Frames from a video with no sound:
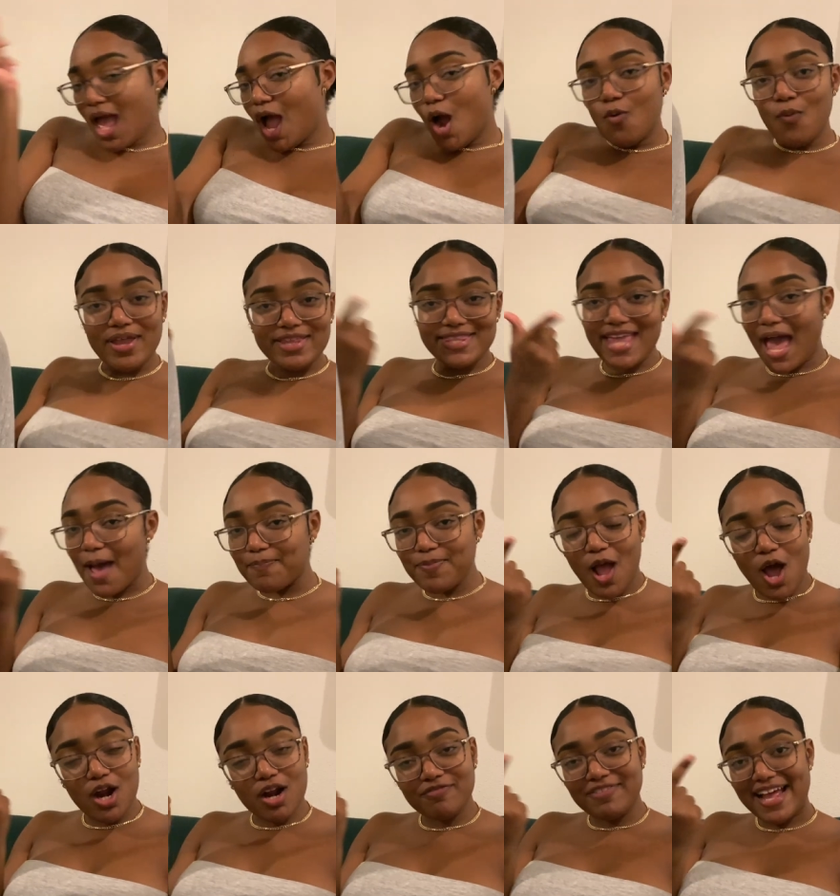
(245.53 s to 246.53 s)
we tapped
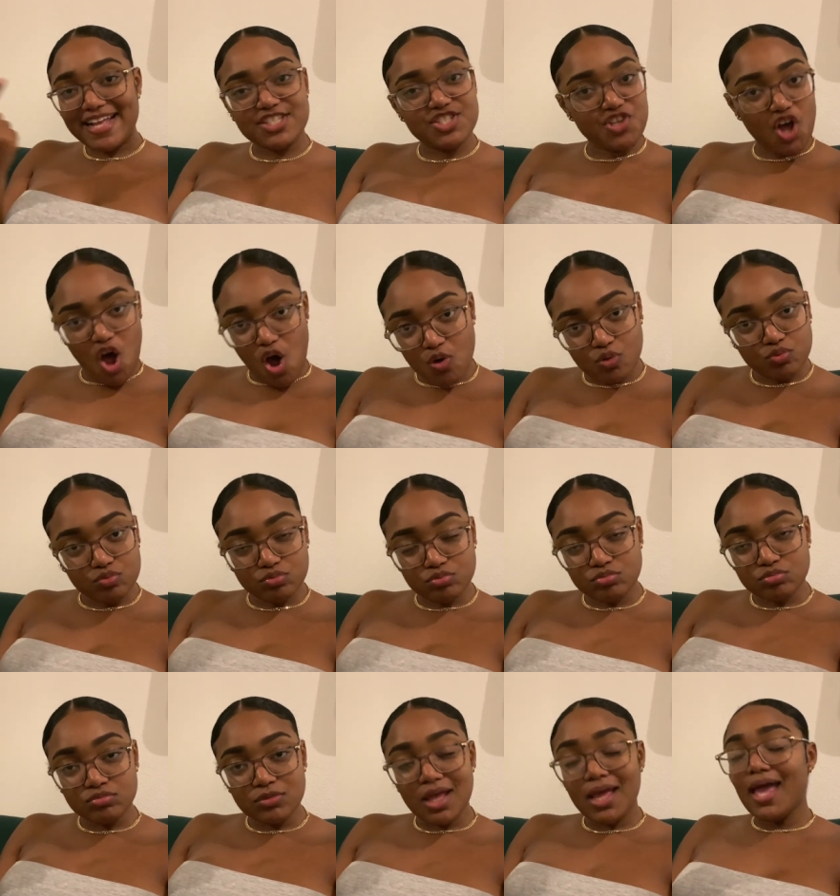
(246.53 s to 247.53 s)
out of that zone
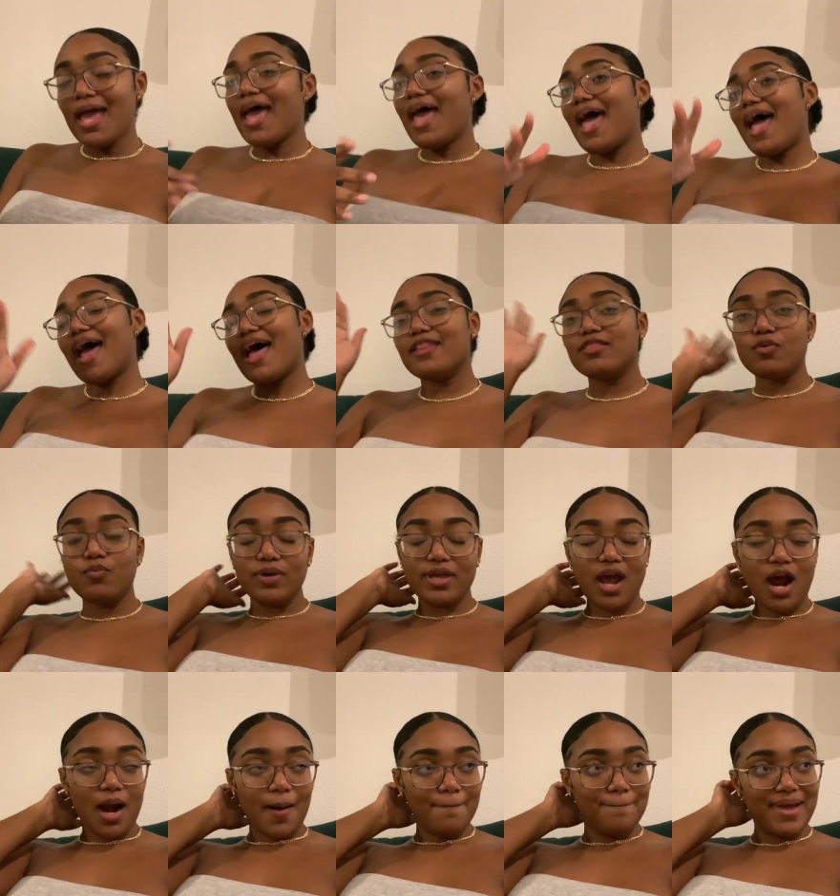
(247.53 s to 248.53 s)
and we
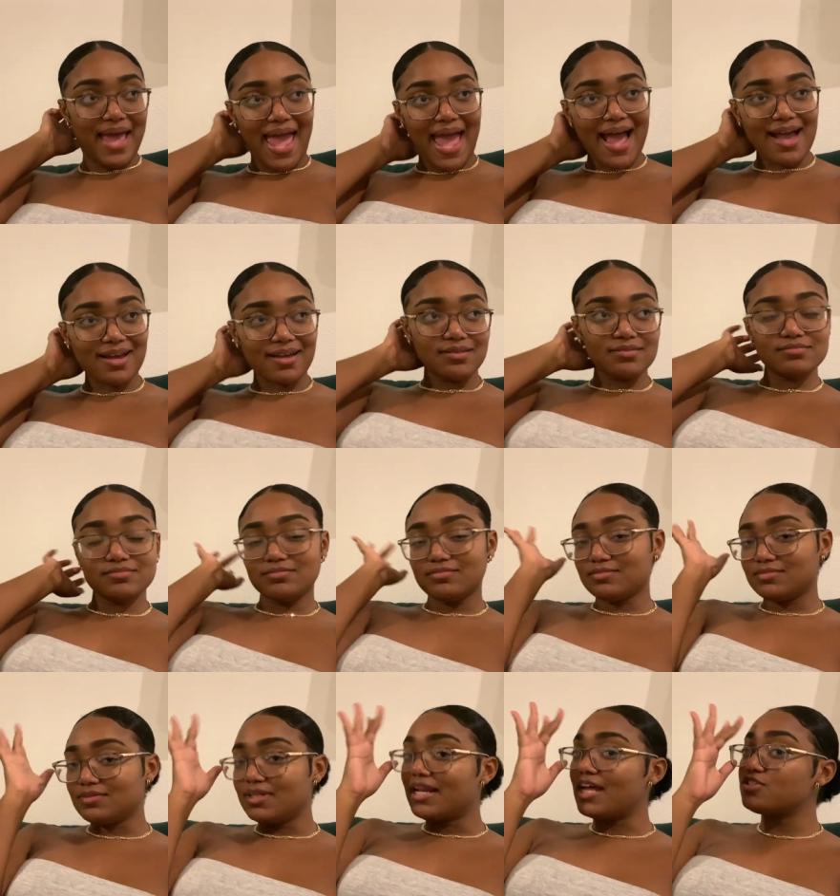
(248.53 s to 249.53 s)
are back
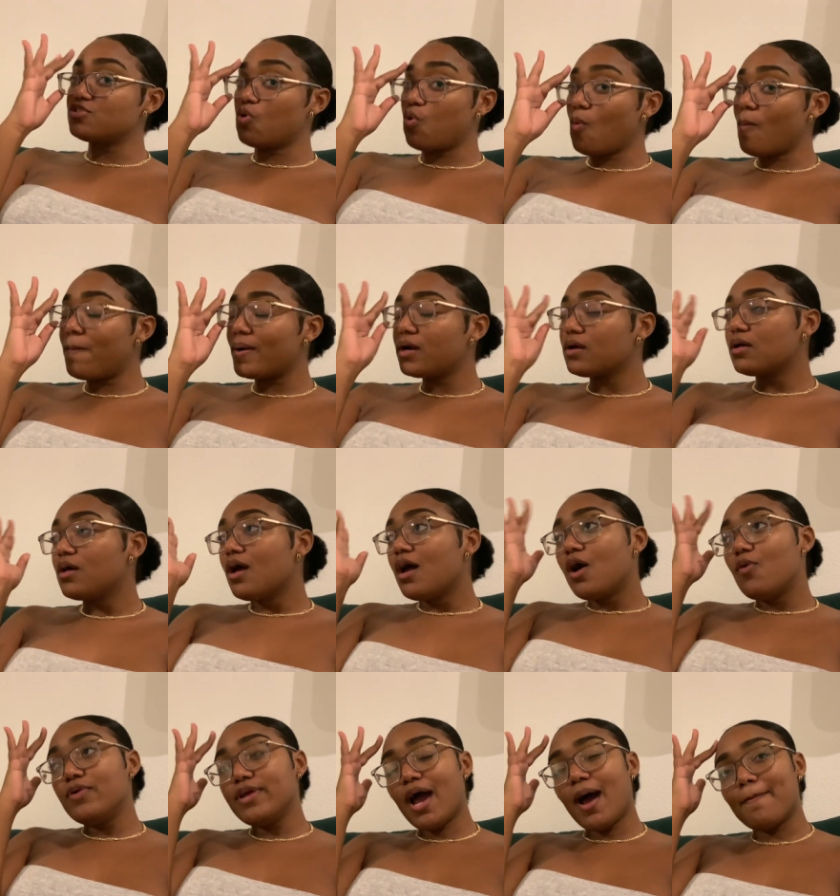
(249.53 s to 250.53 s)
let's hope
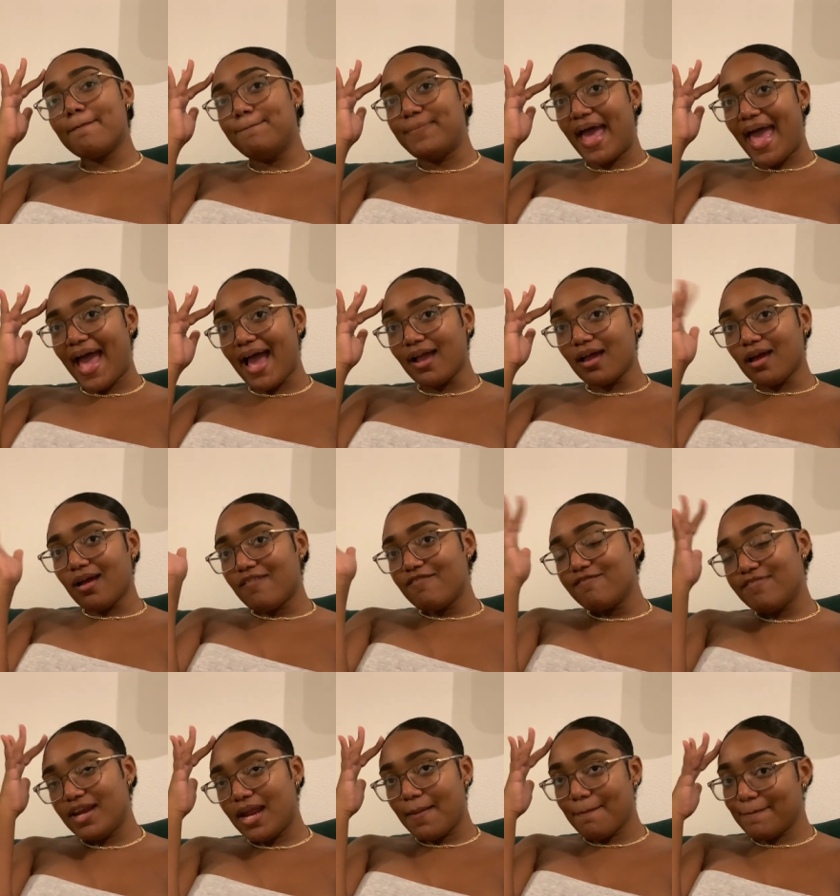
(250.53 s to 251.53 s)
we are back
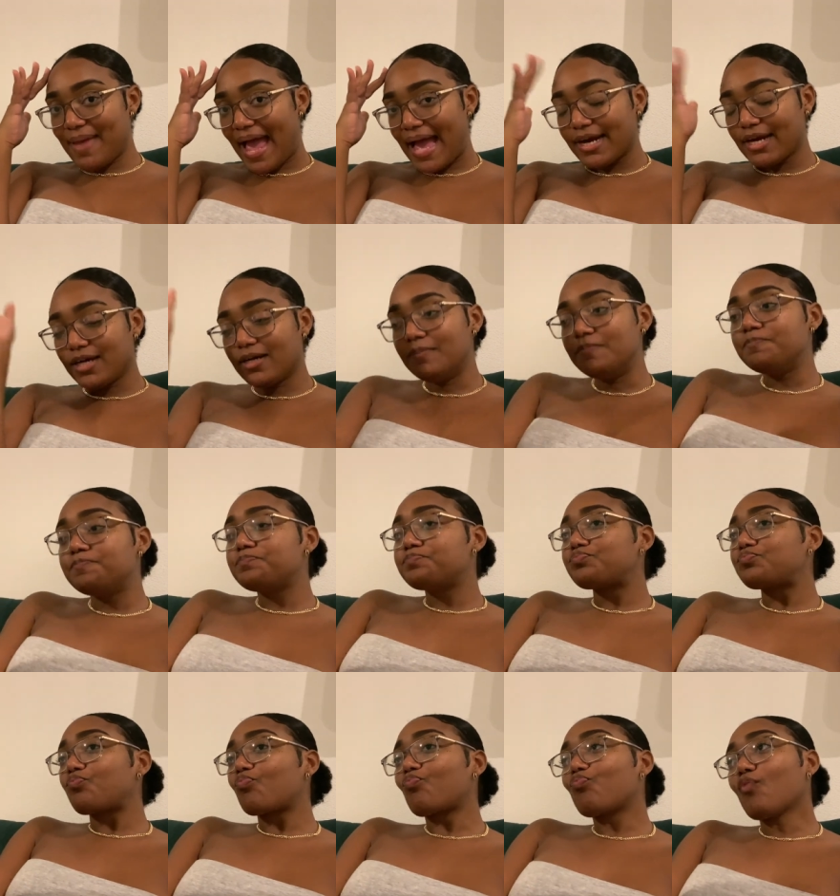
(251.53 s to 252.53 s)
feeling better
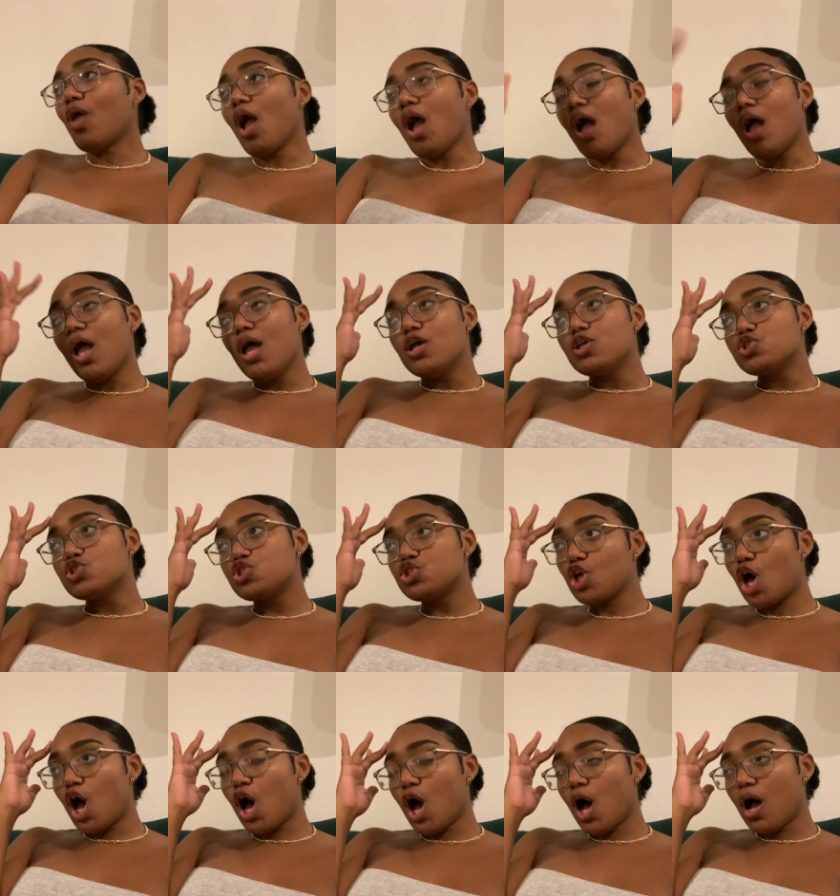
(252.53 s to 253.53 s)

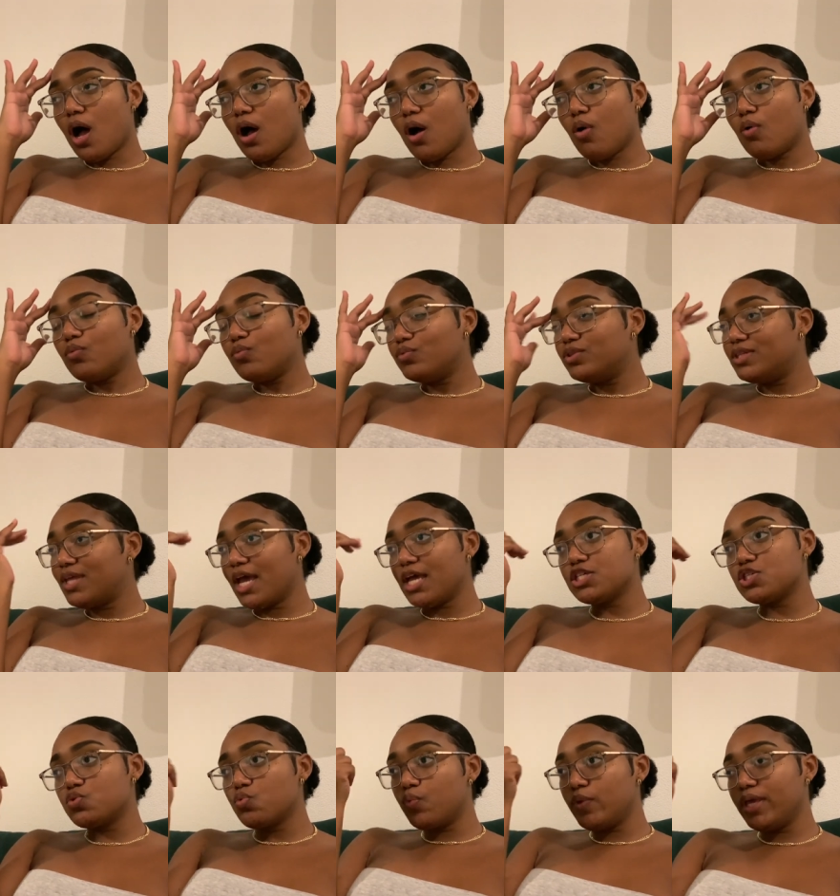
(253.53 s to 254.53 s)
so
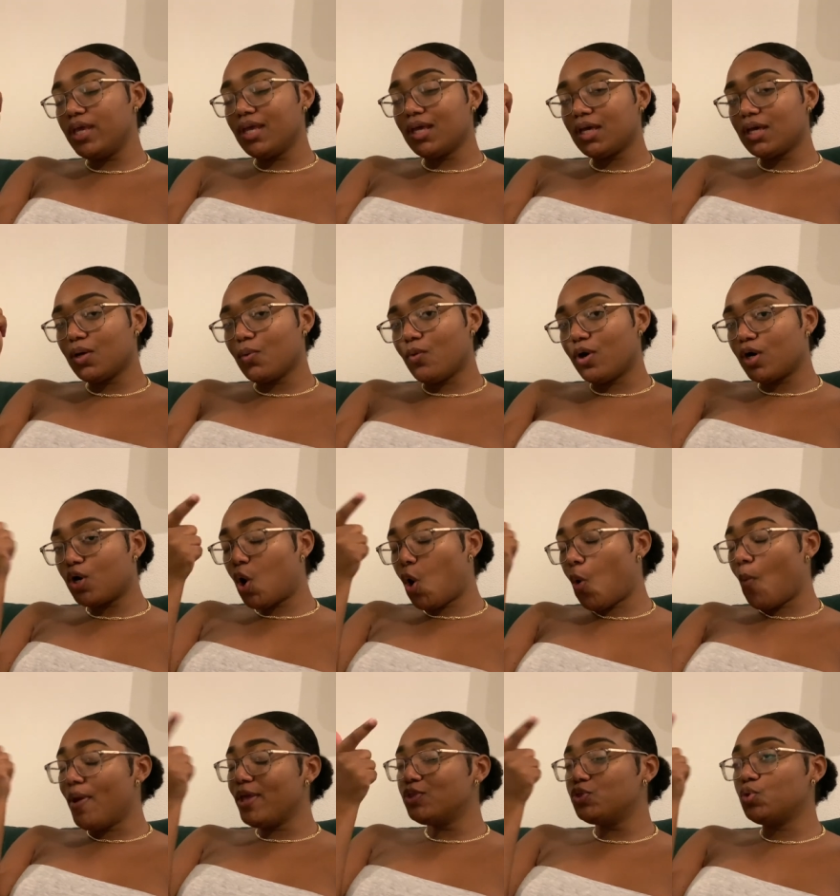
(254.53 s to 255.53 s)
this week we're
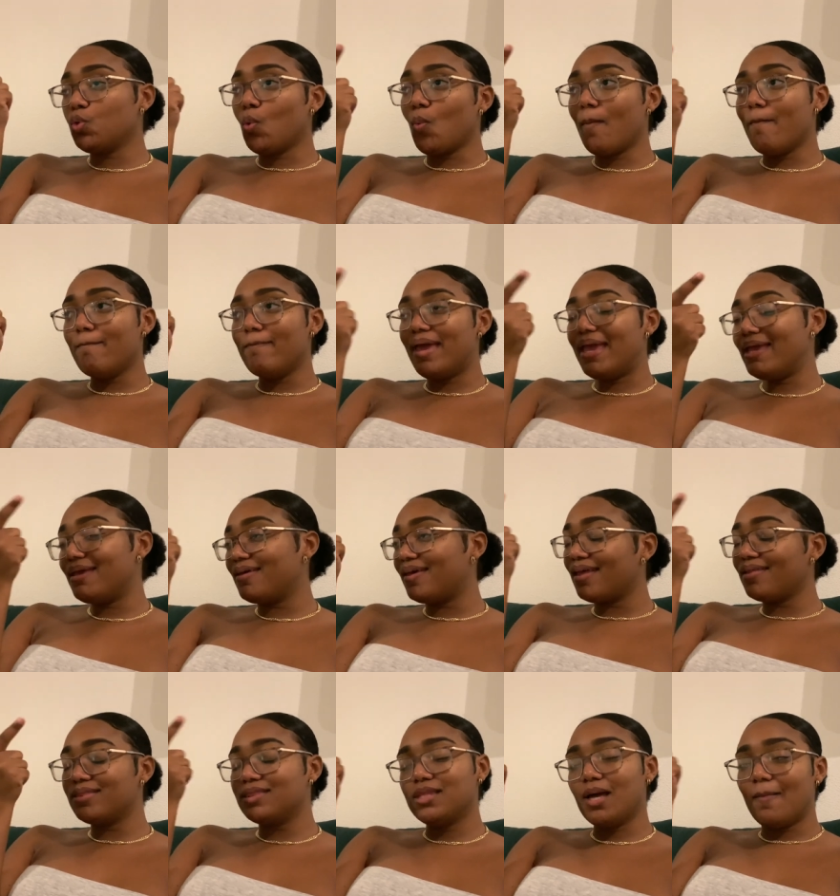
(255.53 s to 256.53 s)
going to make
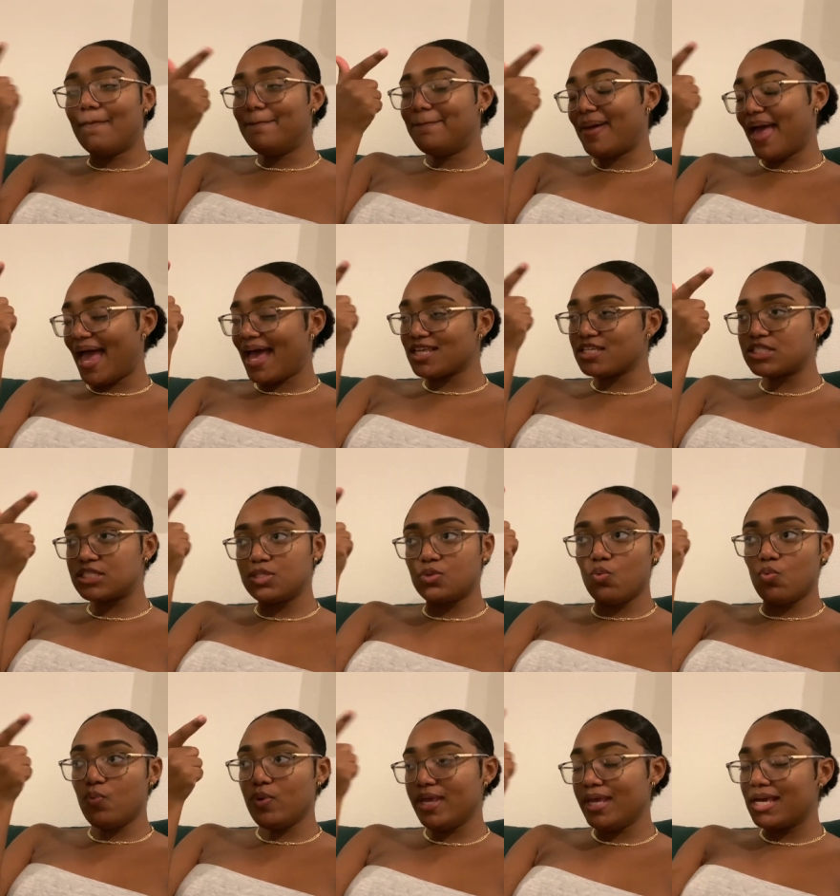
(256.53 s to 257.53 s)
it the best
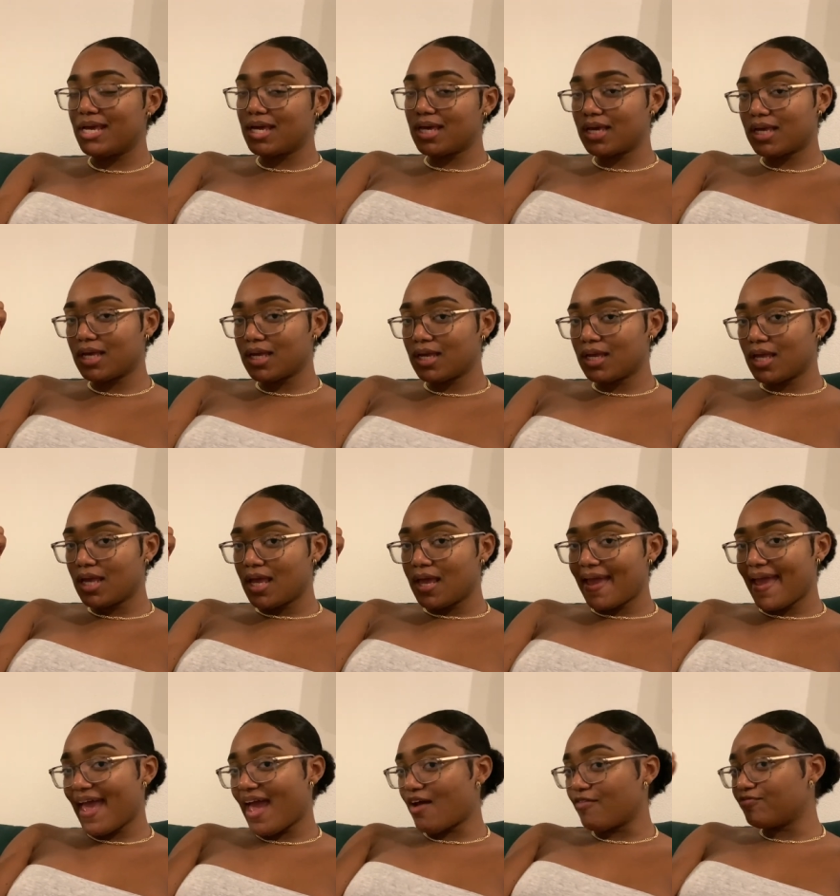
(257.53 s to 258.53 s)
week
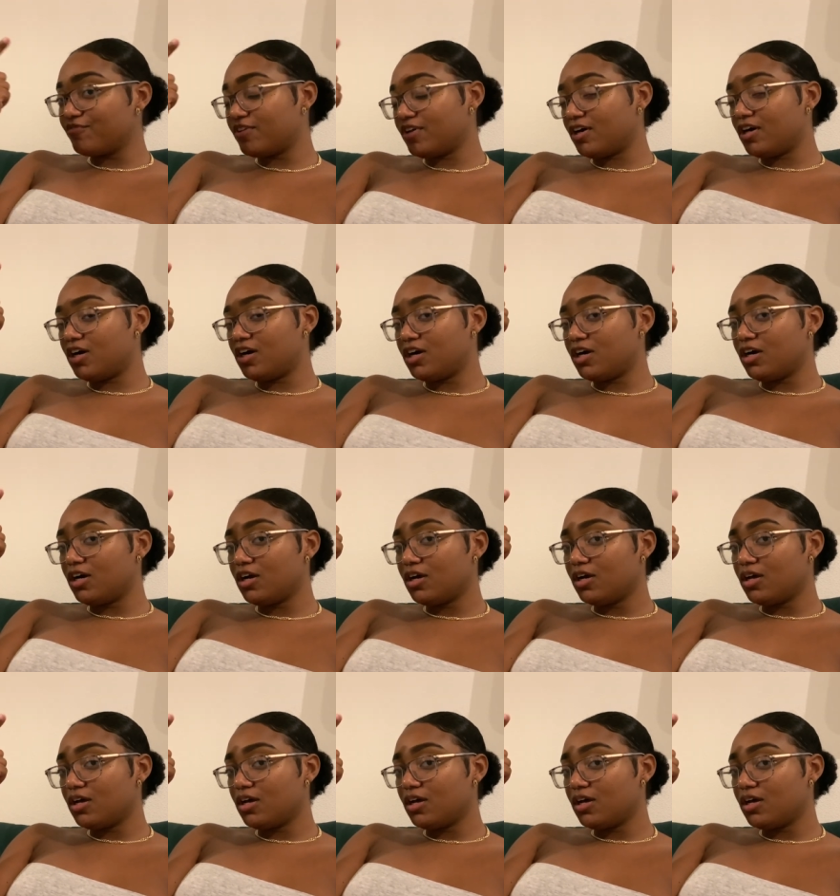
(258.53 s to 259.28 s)
after